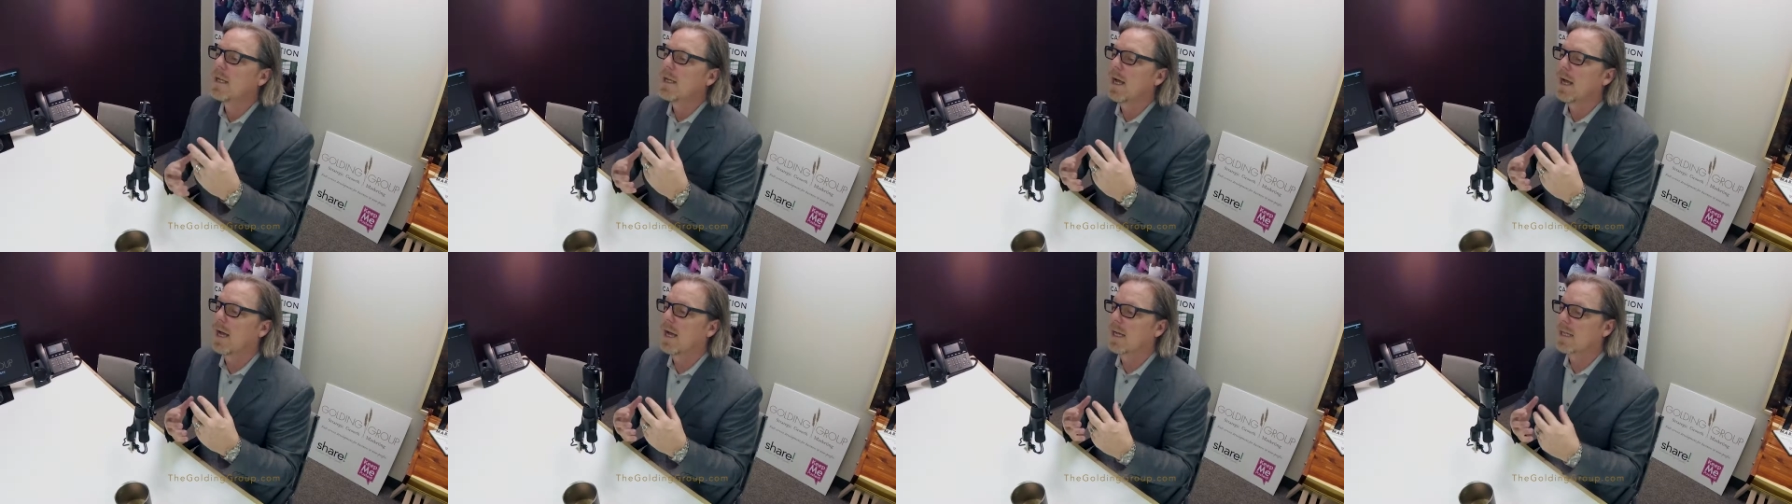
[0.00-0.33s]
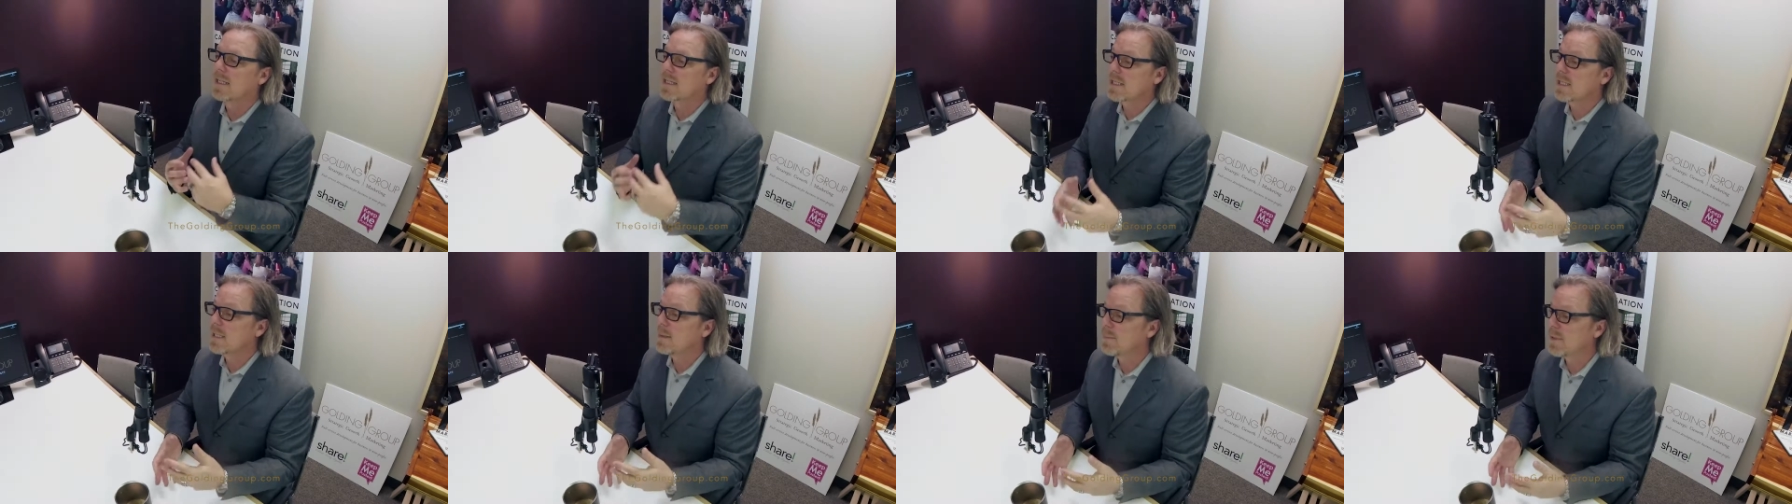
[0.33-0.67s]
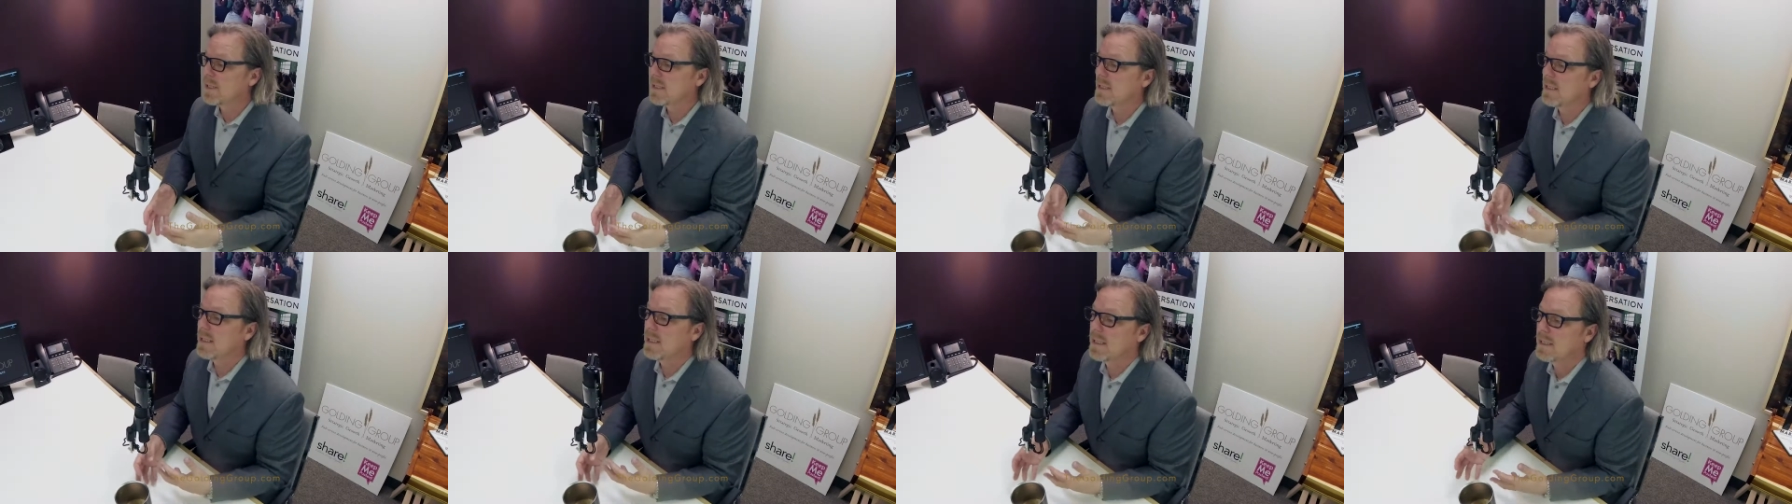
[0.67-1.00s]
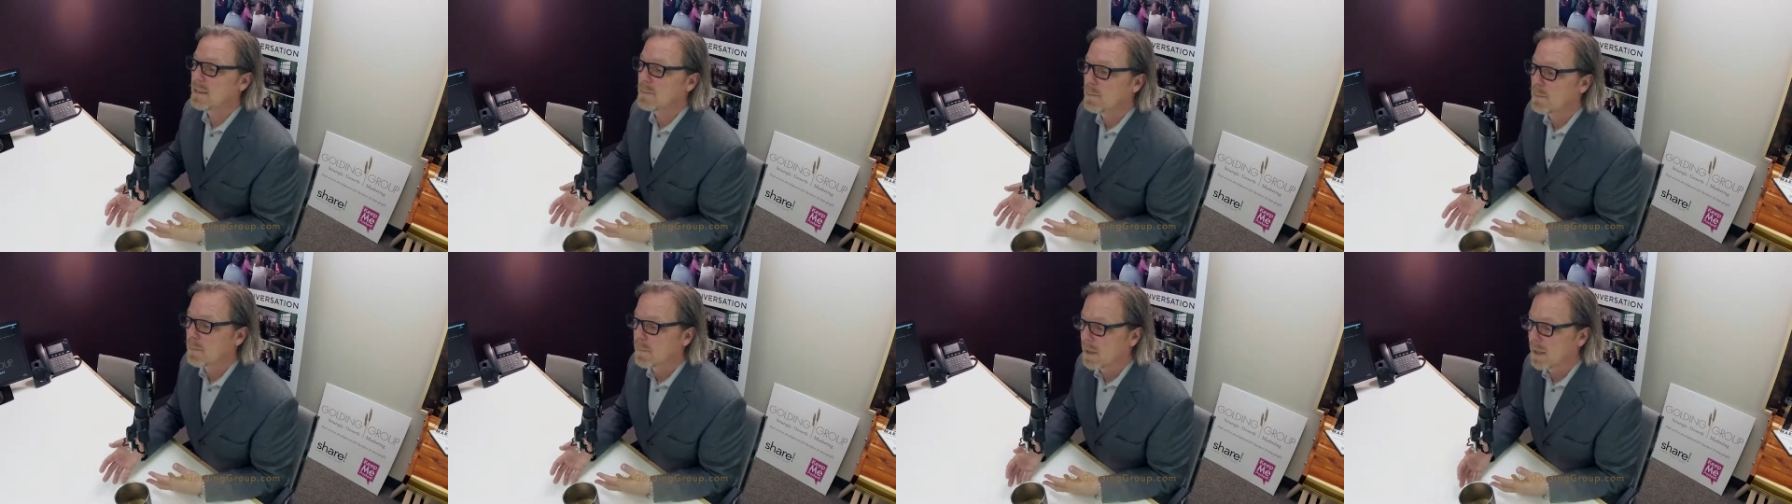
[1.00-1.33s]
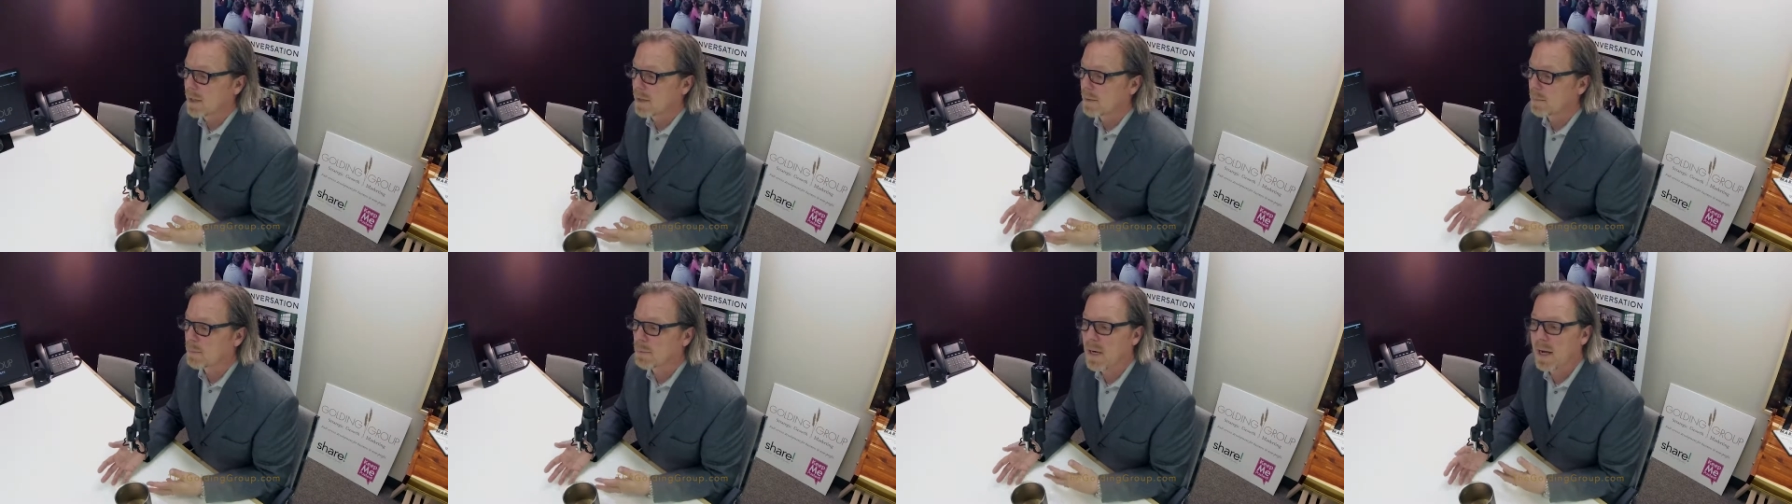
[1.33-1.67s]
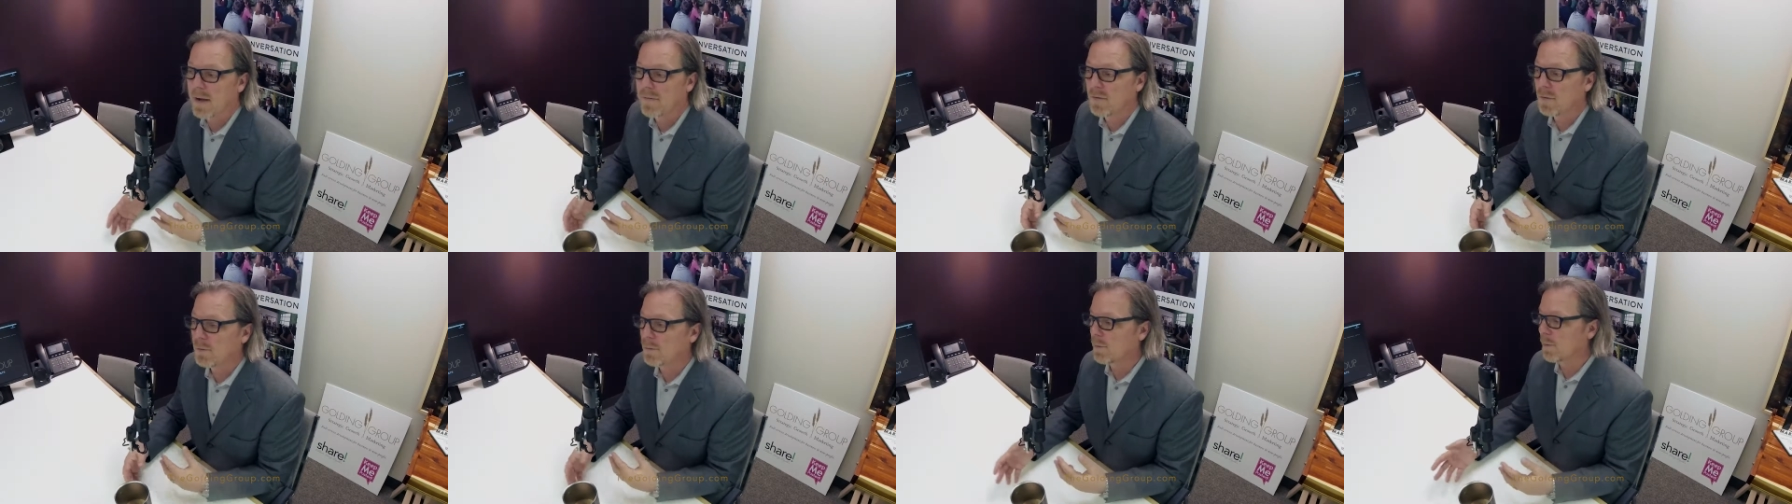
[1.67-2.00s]
uh, CNBC's uh, The
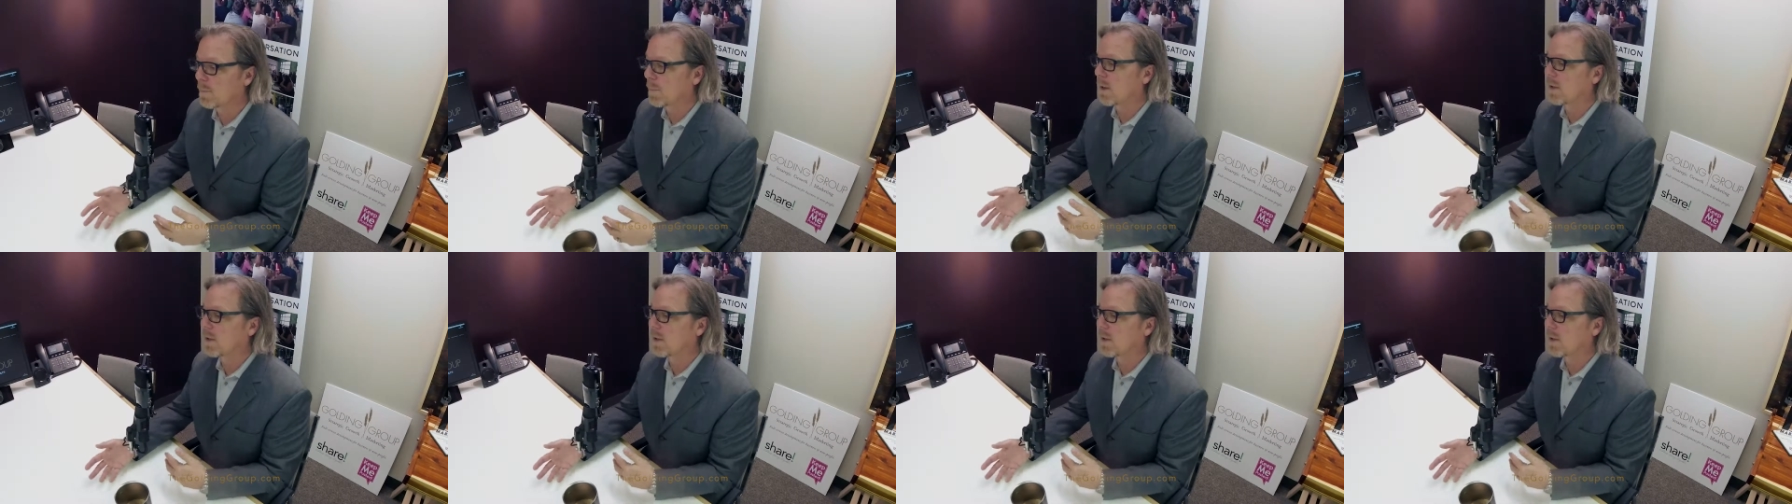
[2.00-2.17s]
Profit with